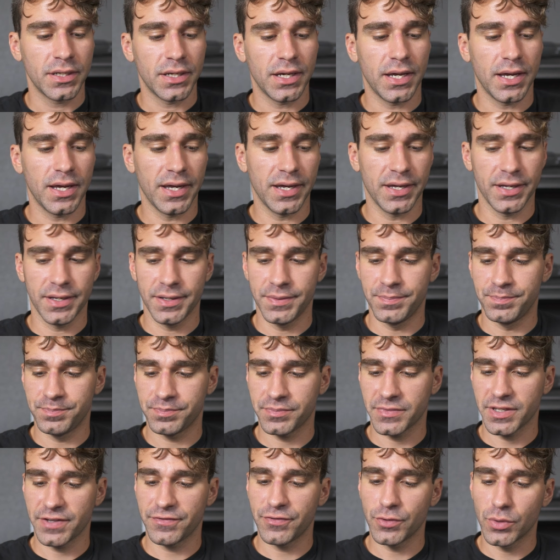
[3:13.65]

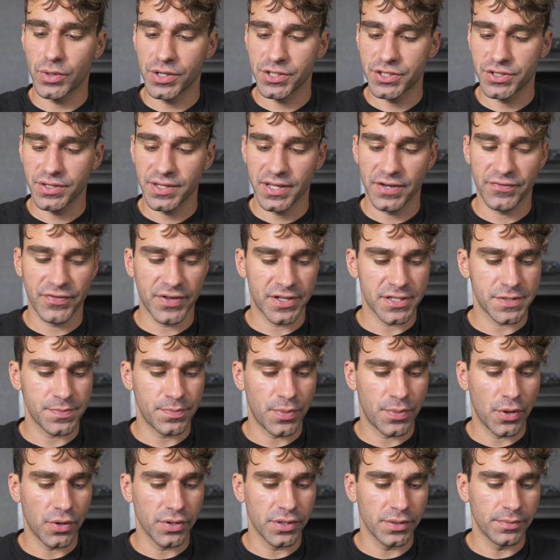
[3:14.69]
If you want to do the advanced
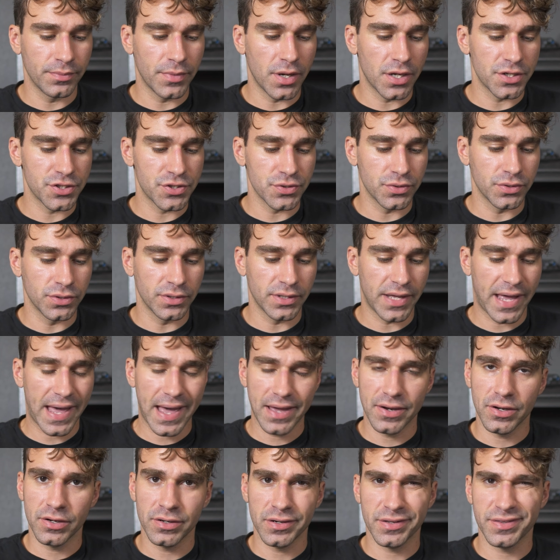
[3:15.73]
podium module
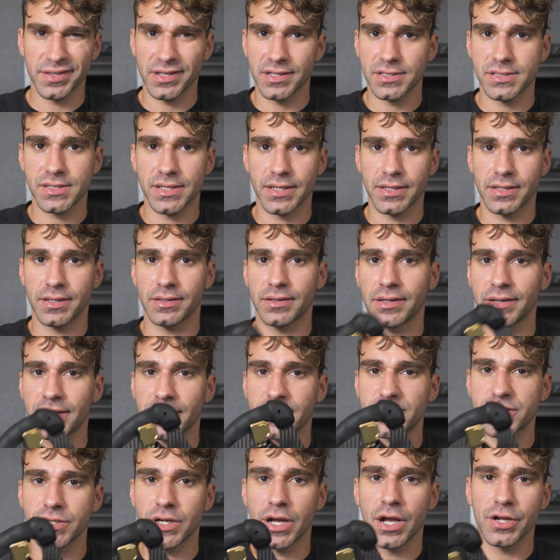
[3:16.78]
add-on, I think it's like an
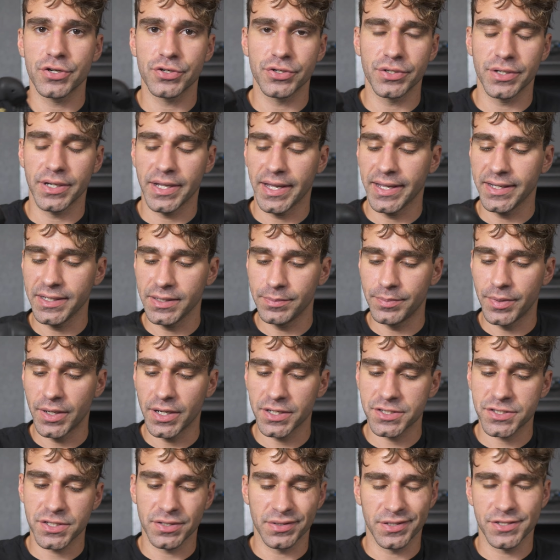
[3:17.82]
extra
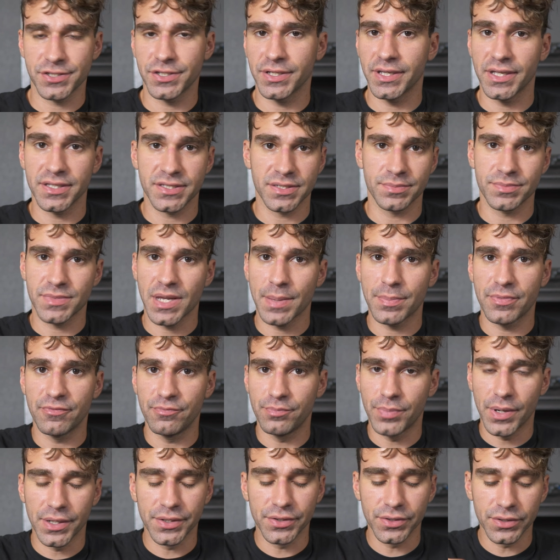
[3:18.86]
$180 unless you get some type of
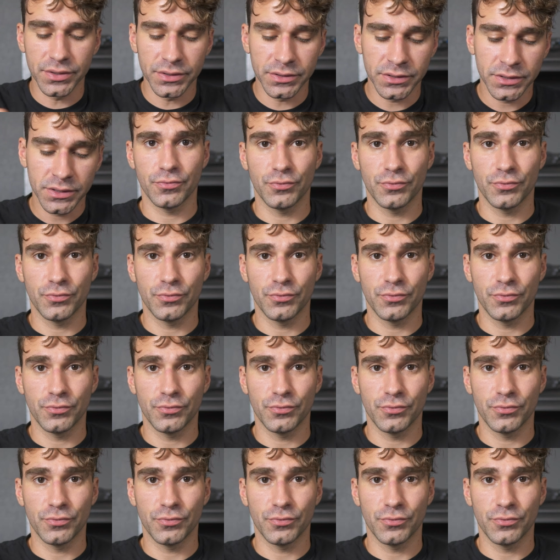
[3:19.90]
bundle,